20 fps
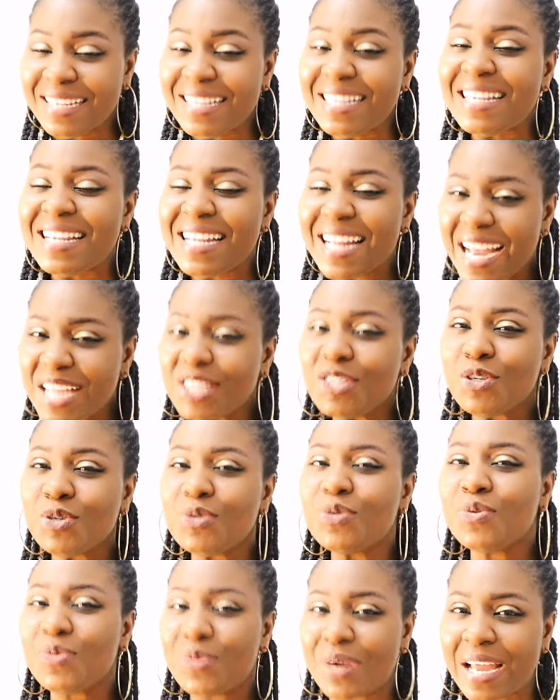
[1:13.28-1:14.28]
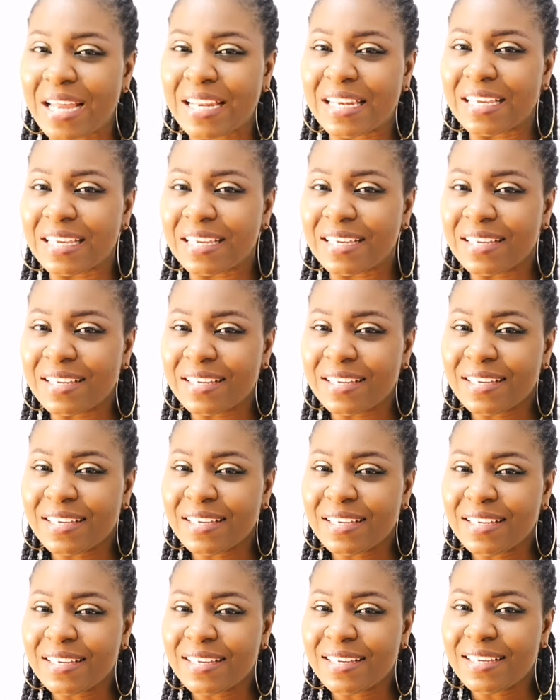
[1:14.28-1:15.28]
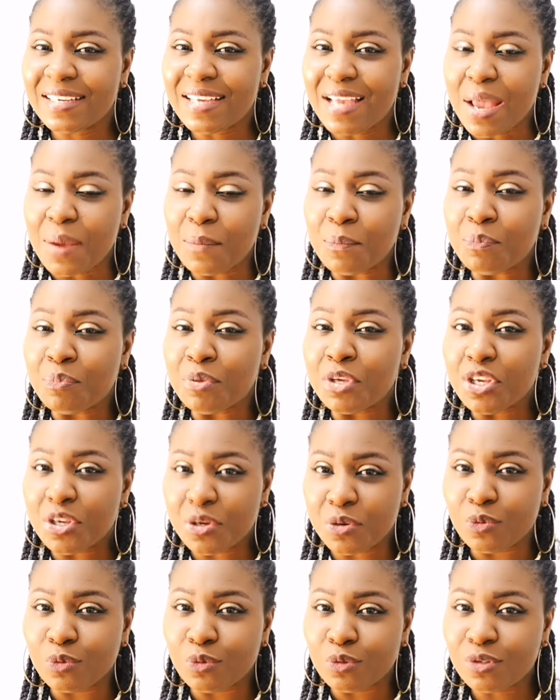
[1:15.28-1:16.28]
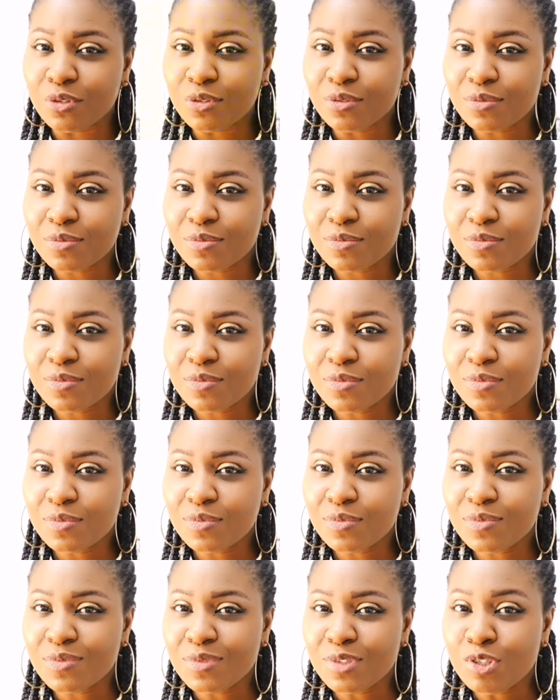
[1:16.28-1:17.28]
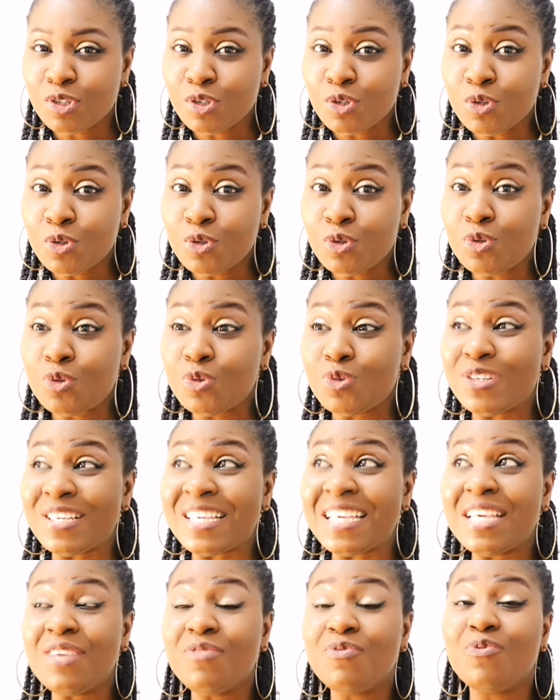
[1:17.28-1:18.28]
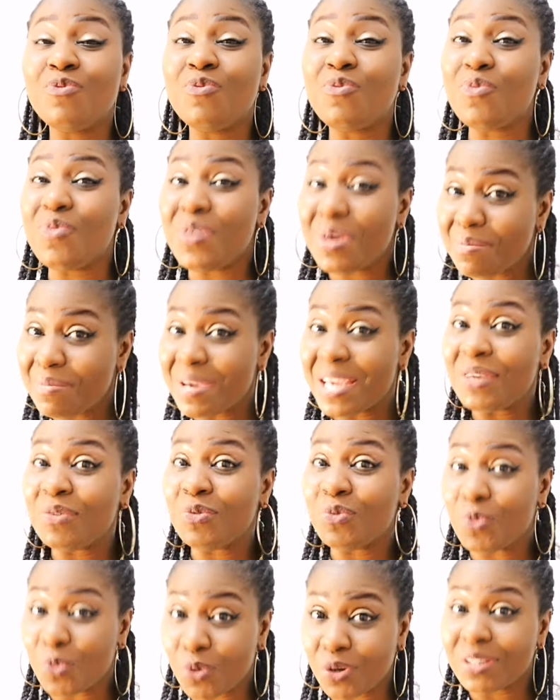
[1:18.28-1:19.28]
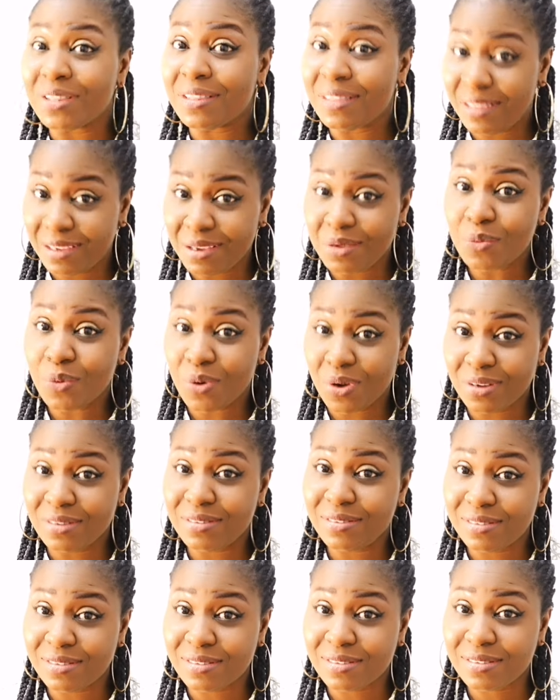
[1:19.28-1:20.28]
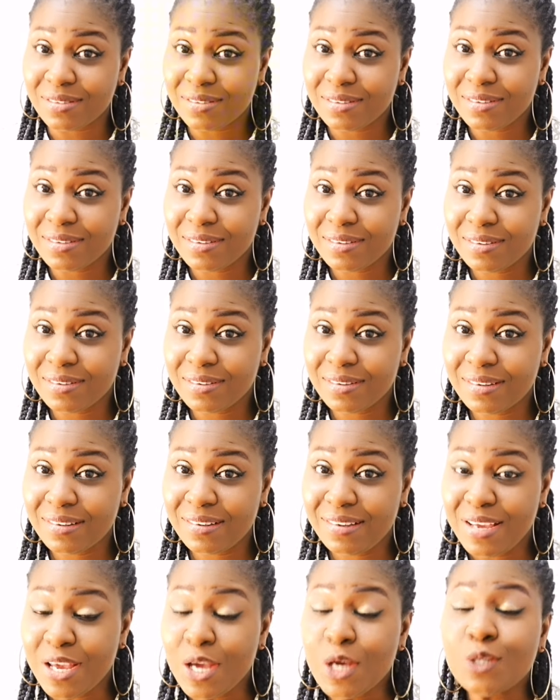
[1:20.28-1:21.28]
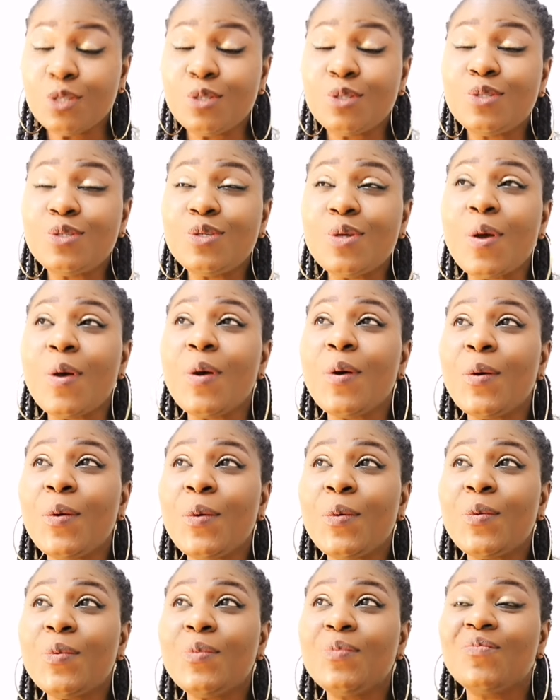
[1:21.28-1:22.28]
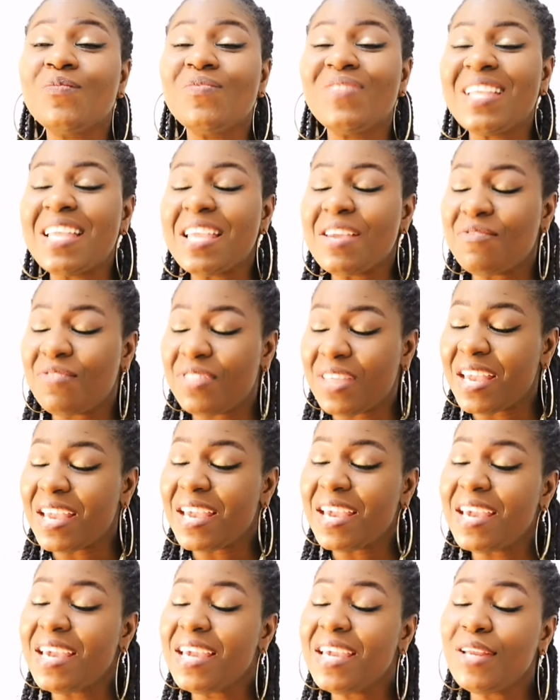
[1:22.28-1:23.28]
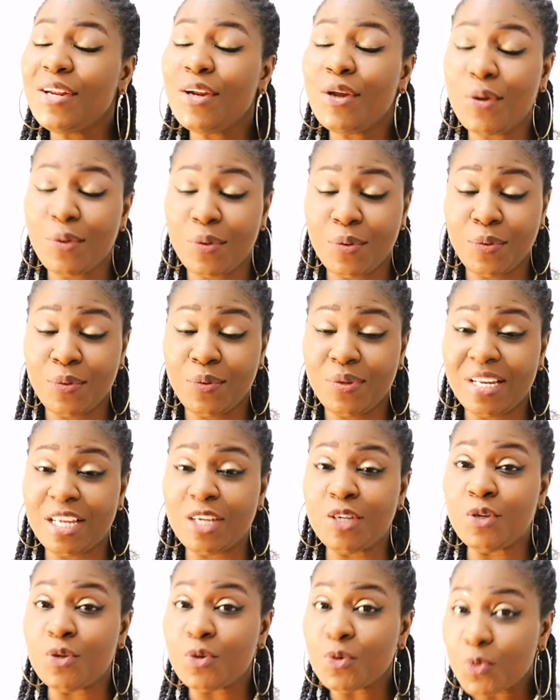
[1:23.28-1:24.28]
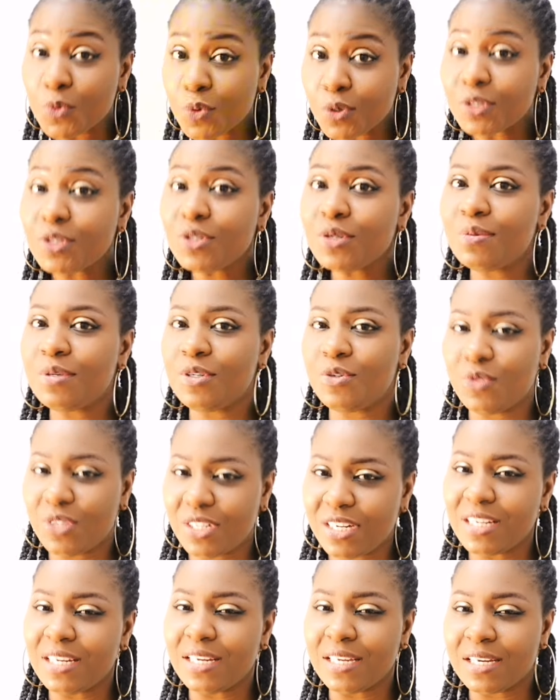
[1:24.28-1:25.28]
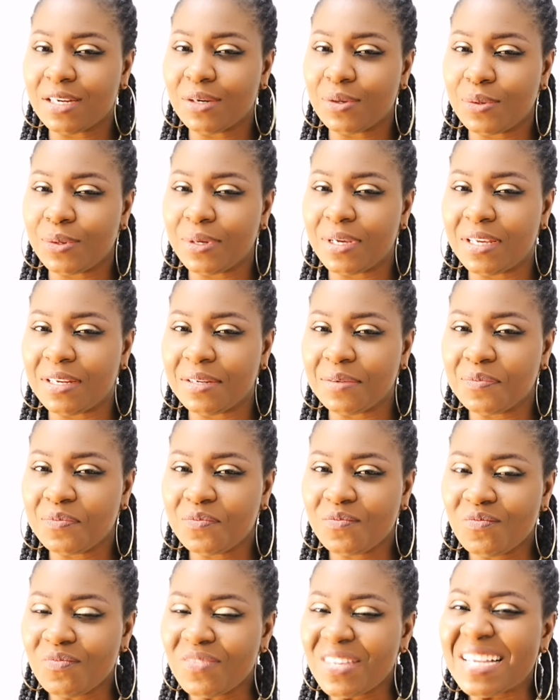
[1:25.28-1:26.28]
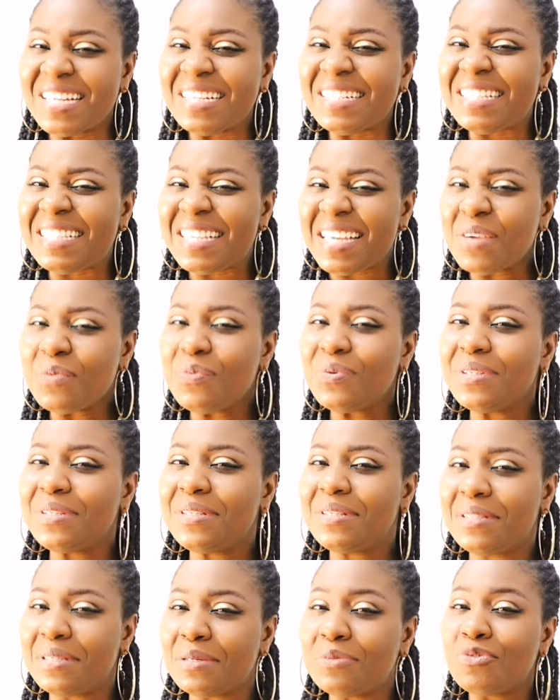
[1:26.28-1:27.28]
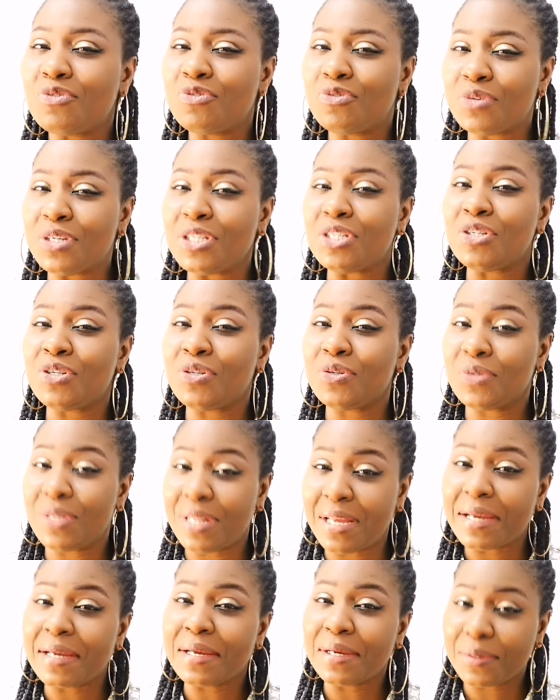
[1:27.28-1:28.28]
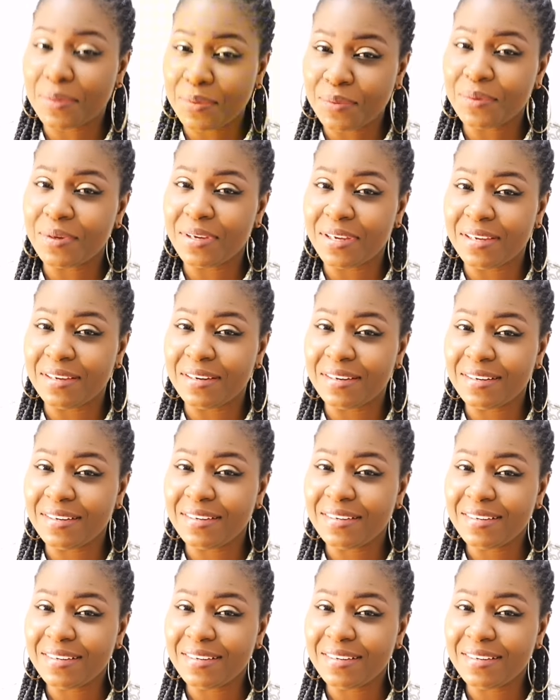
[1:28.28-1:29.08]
naturally built to give women what they want. So if they know that you want to be treated like a queen, they will still treat you like a queen.